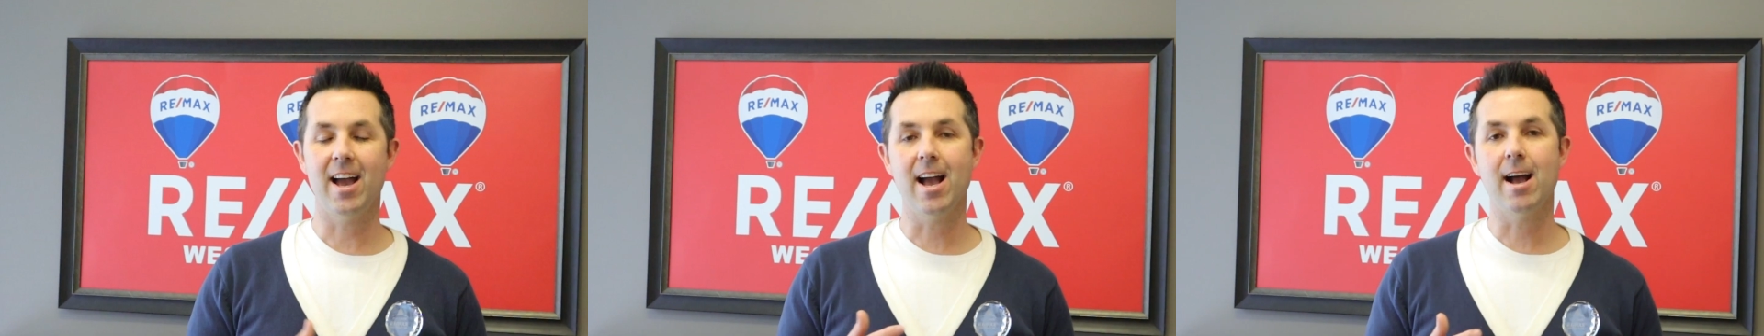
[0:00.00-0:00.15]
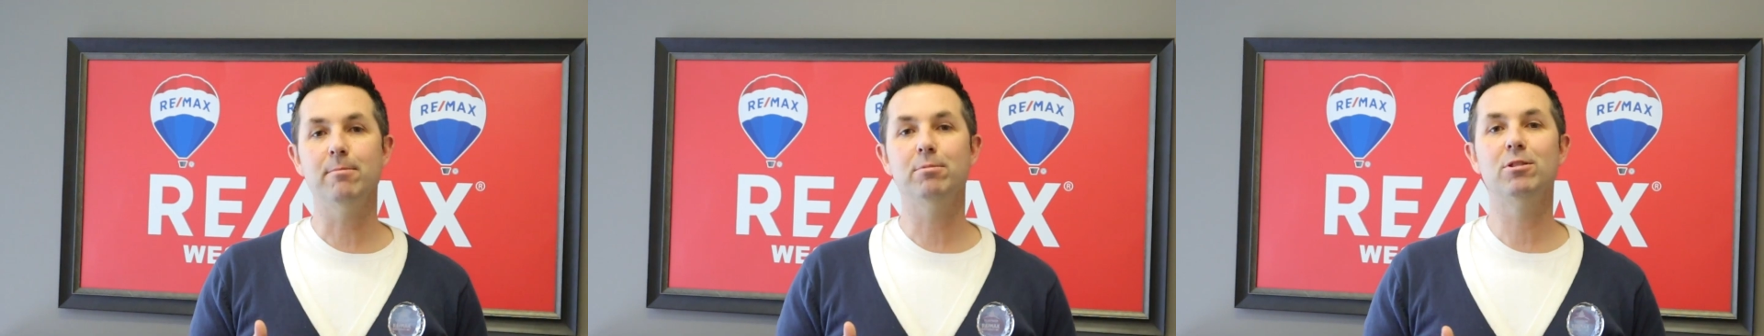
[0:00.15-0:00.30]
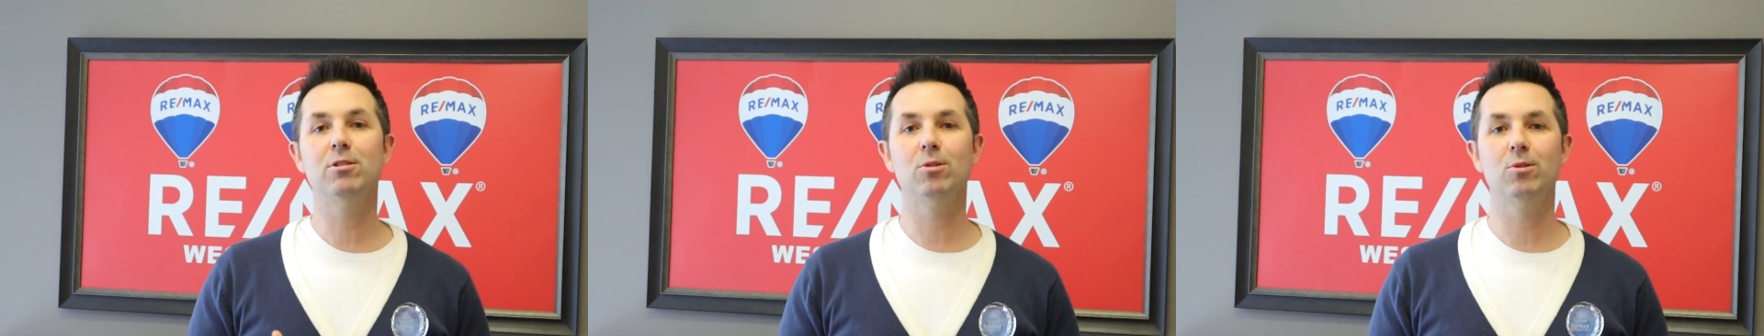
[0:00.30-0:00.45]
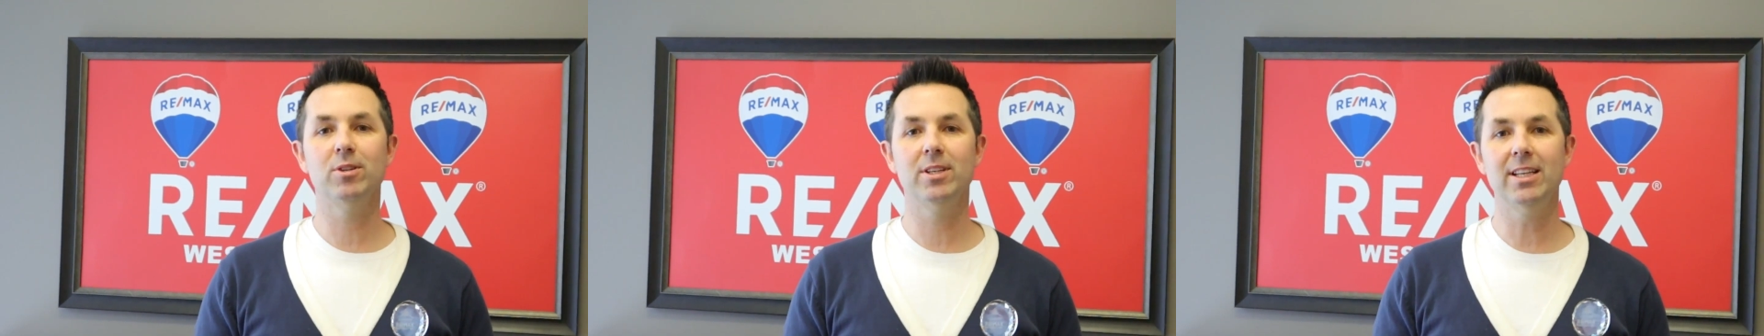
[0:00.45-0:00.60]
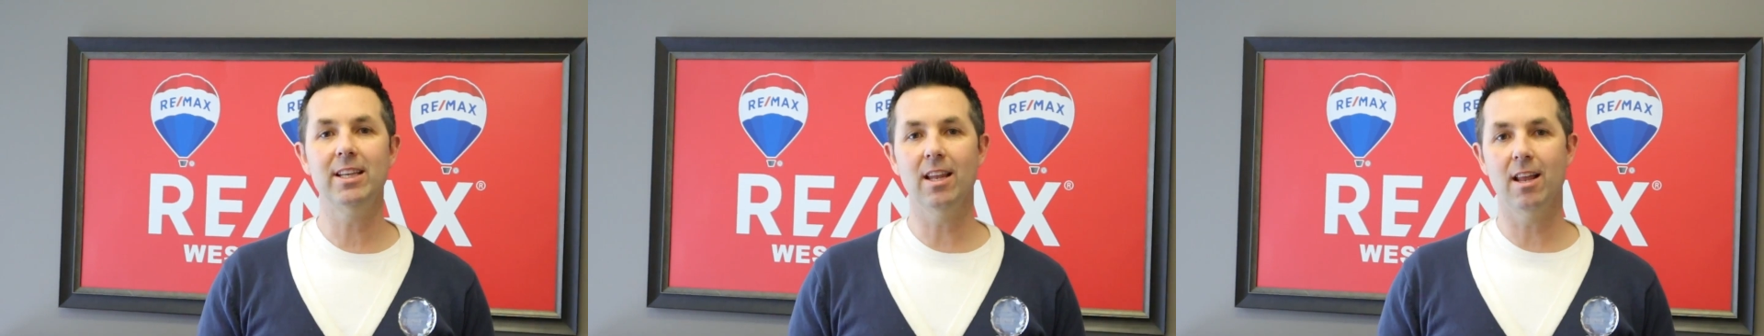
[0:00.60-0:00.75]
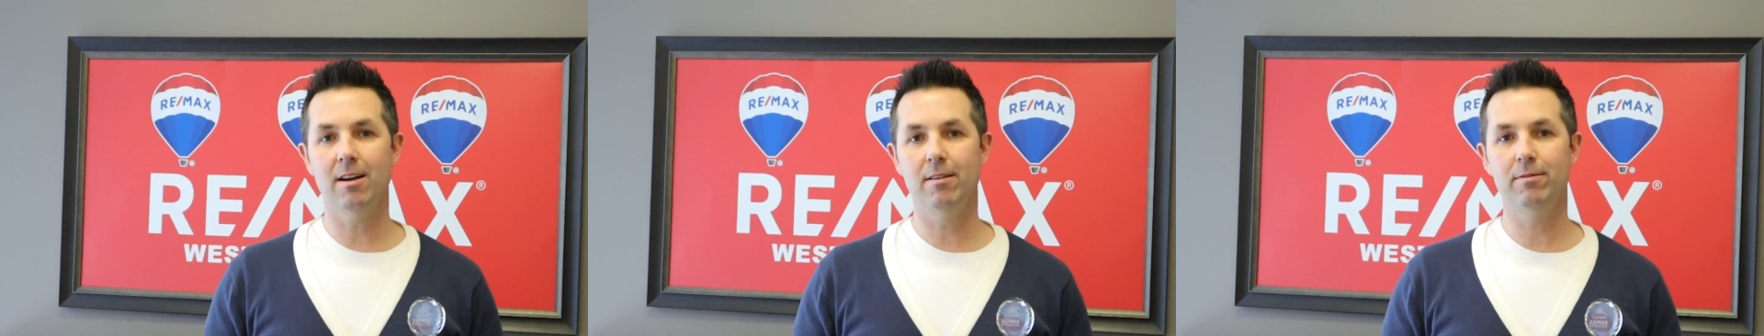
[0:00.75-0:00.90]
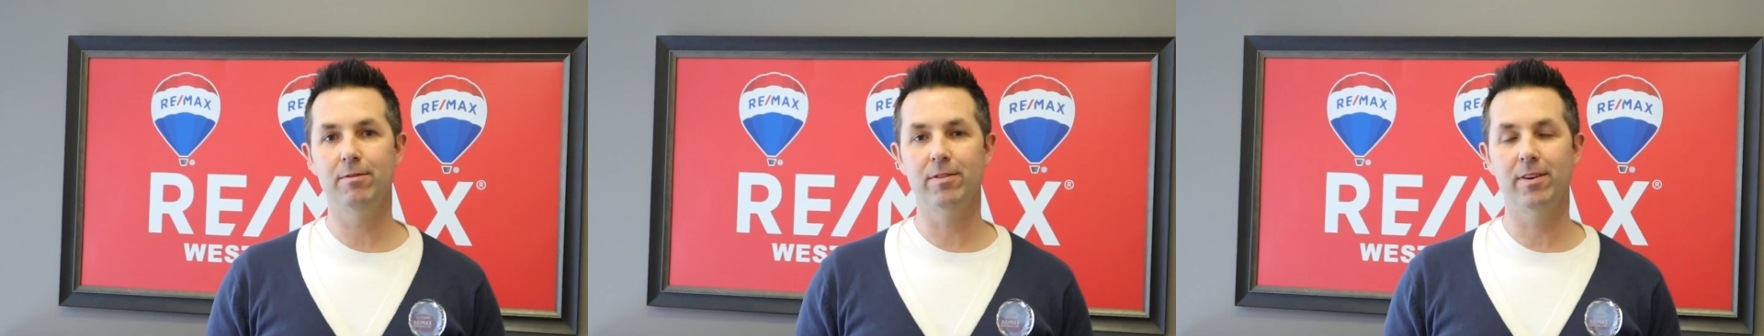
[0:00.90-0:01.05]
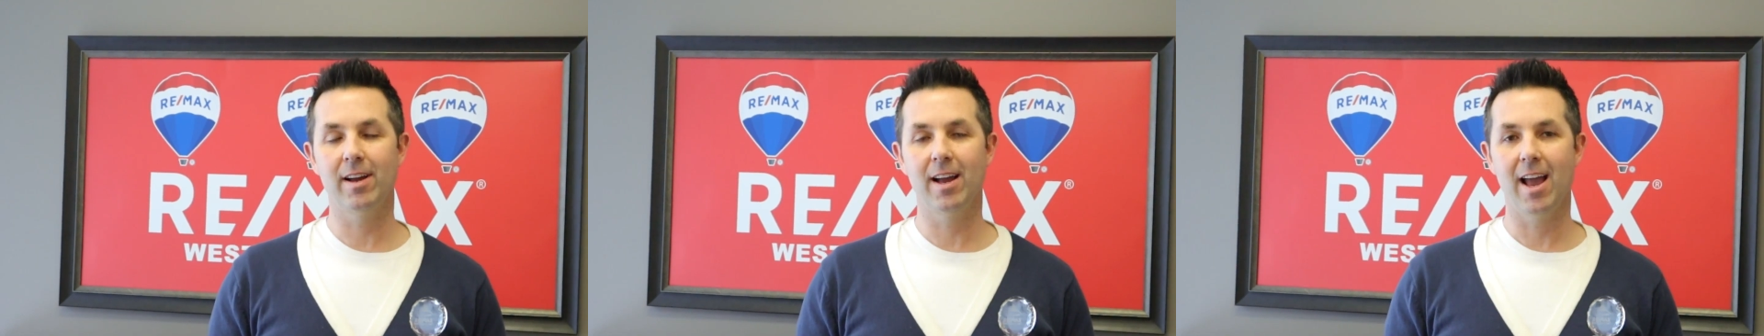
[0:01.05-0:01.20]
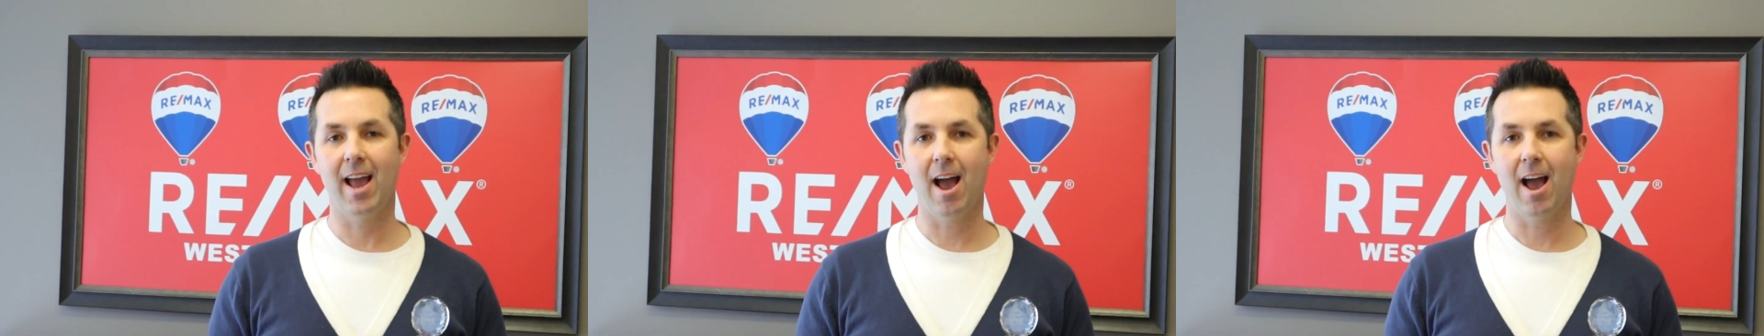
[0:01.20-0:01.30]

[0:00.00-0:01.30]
absolutely love